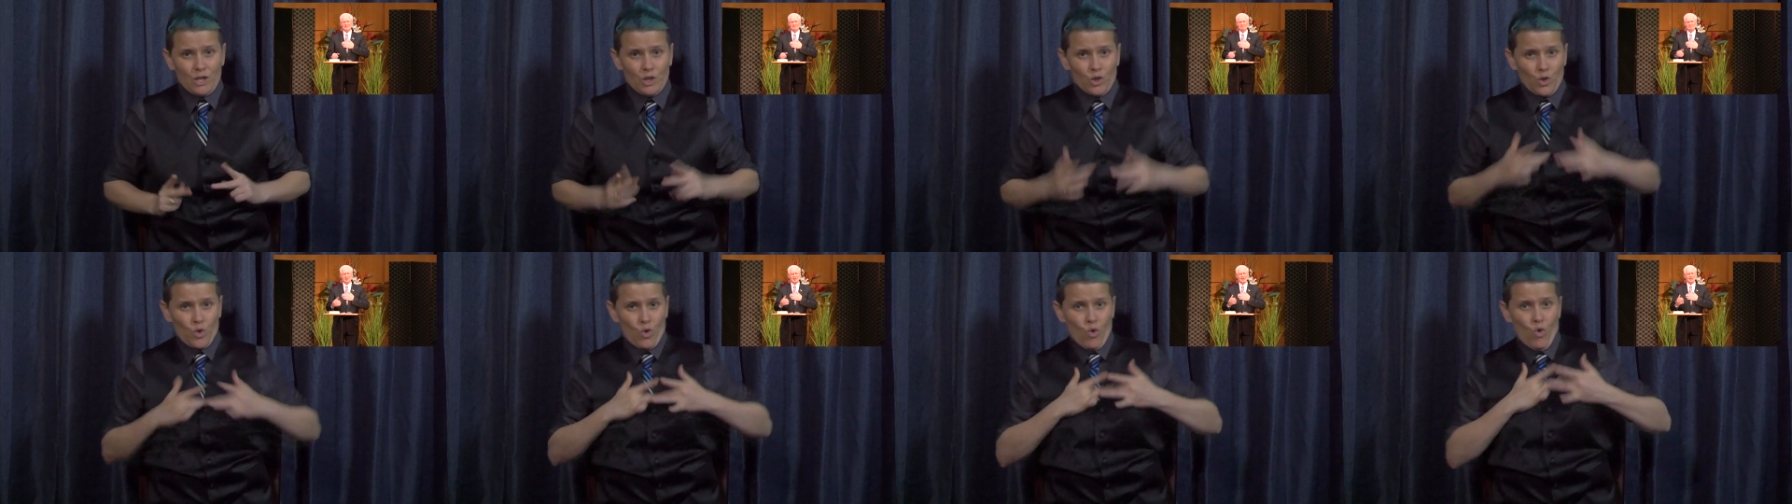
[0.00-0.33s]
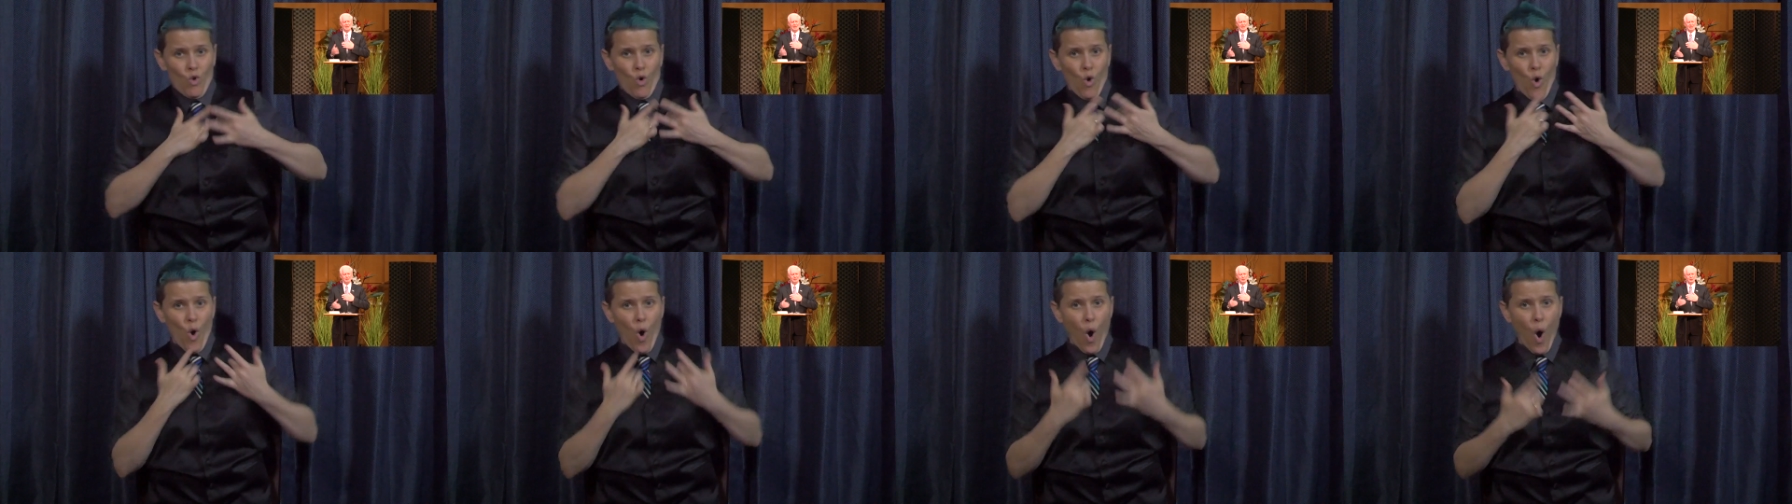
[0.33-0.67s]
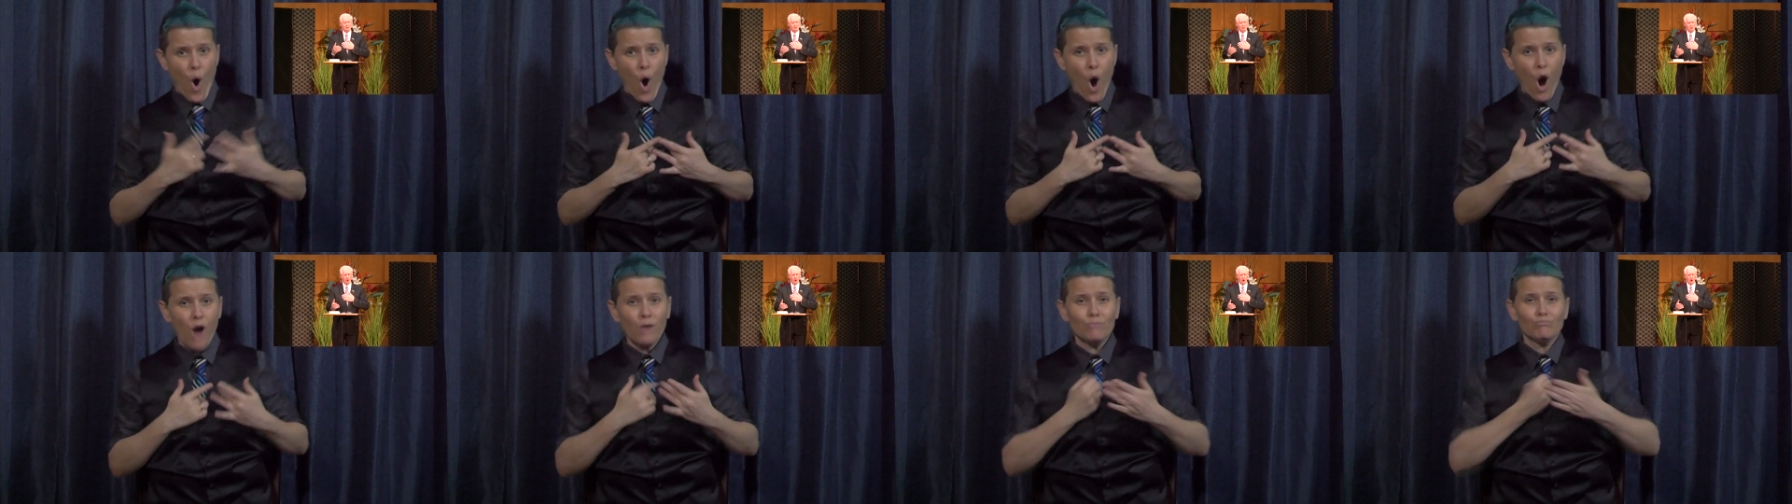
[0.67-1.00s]
beating
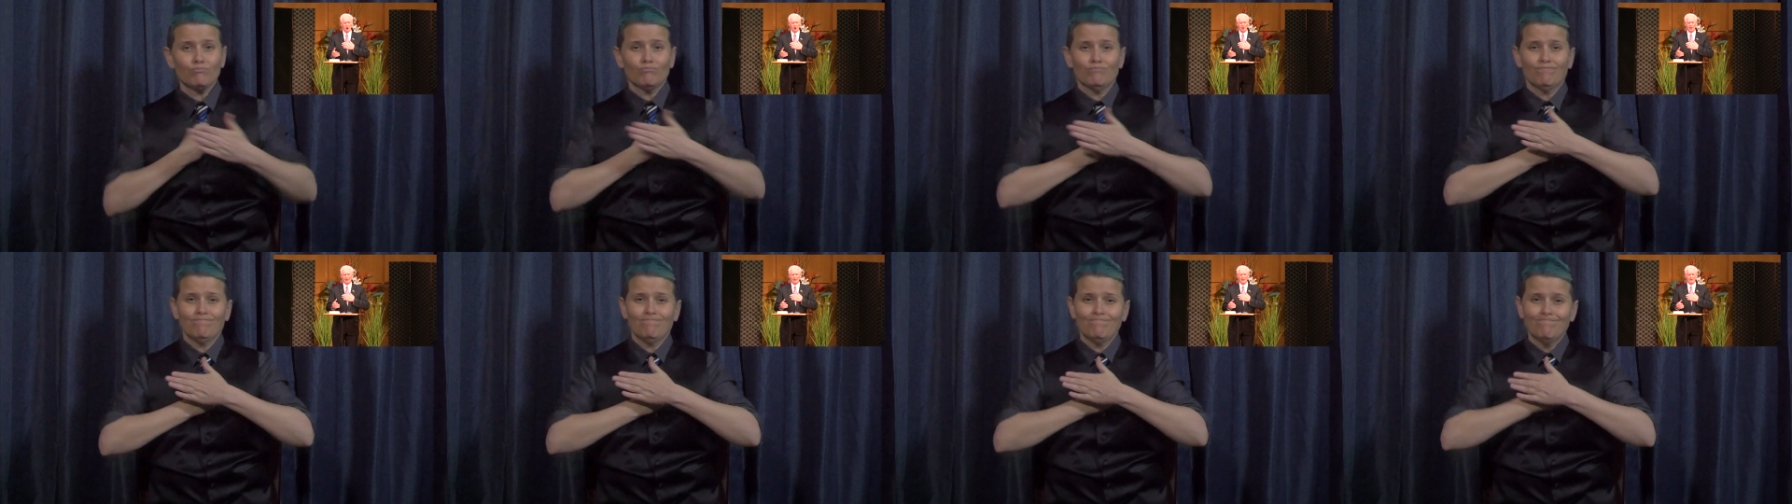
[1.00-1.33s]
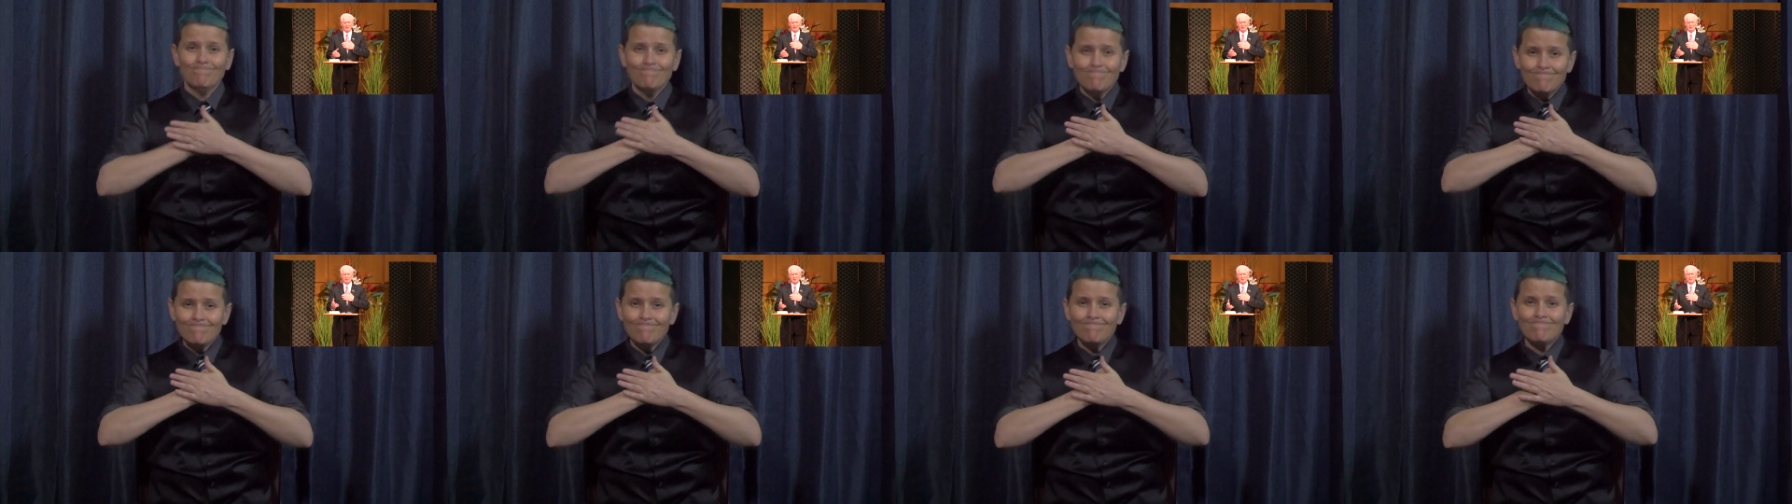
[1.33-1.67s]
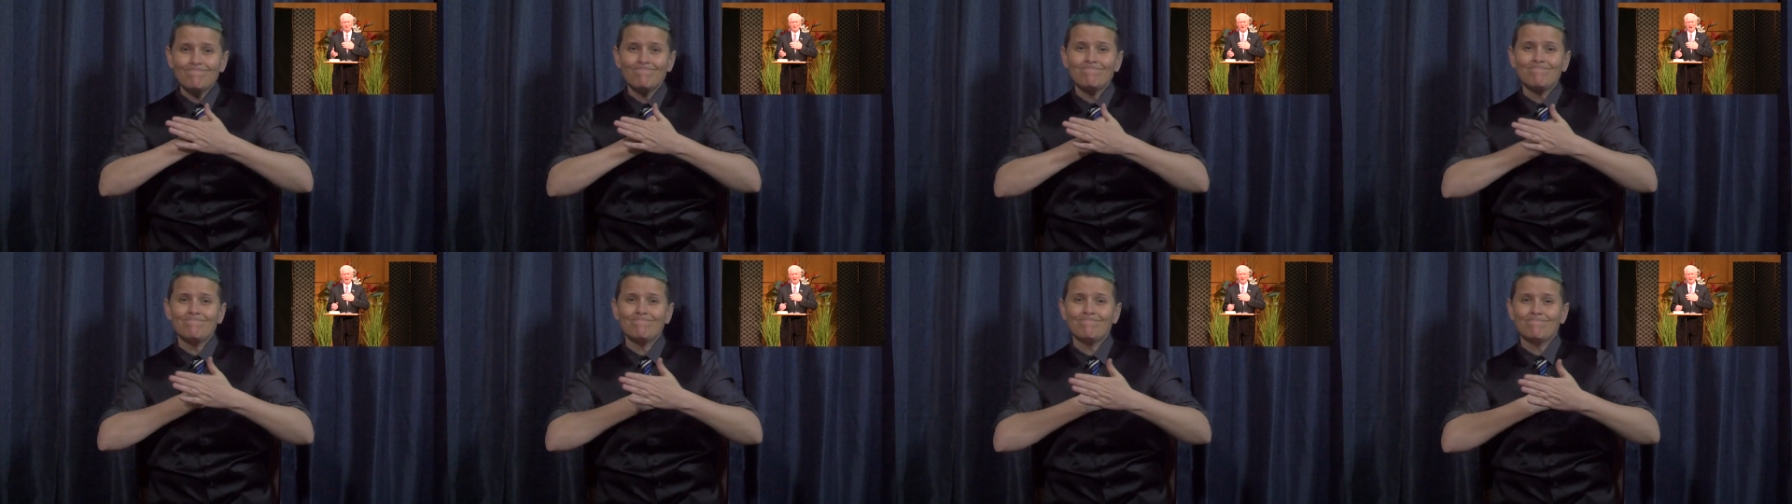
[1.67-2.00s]
strong in this
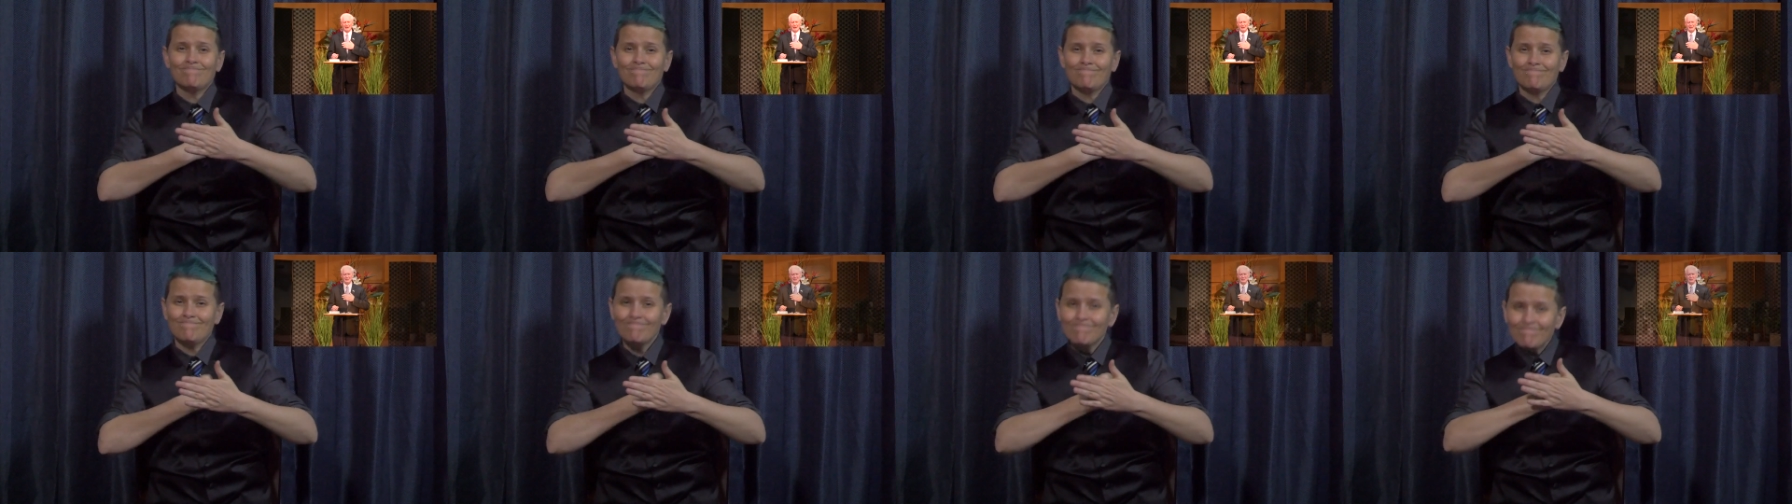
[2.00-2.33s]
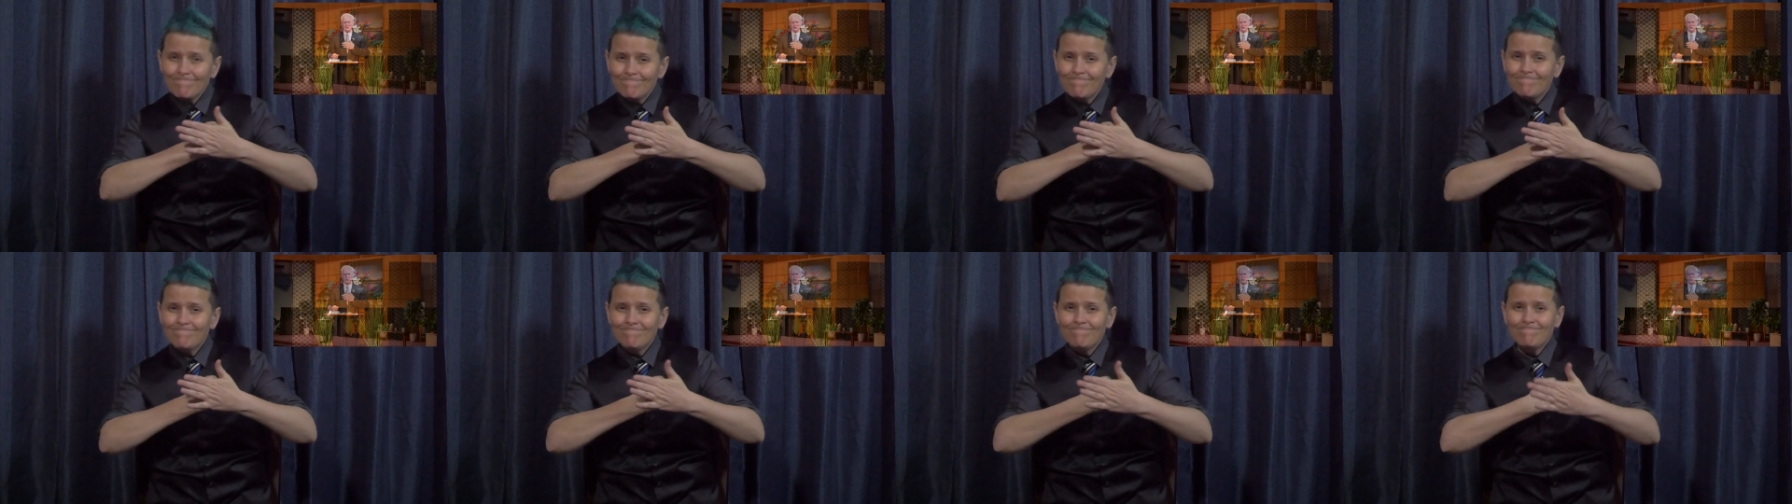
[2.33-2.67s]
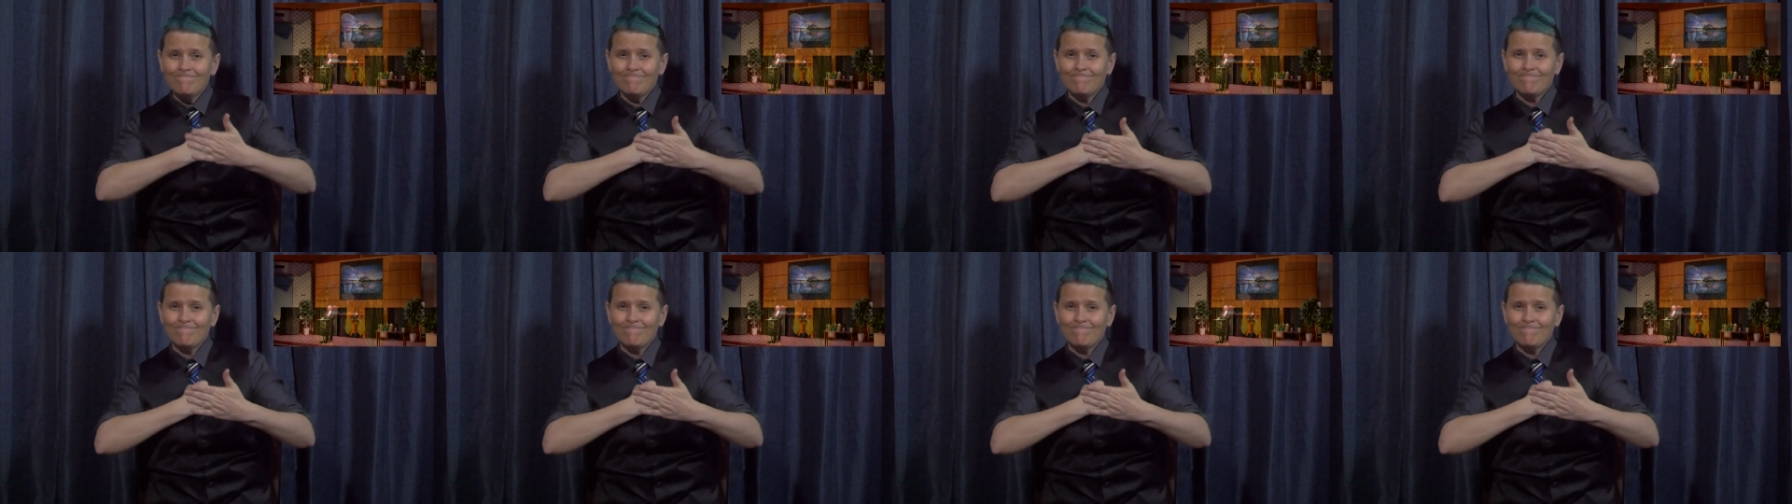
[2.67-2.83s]
divine idea,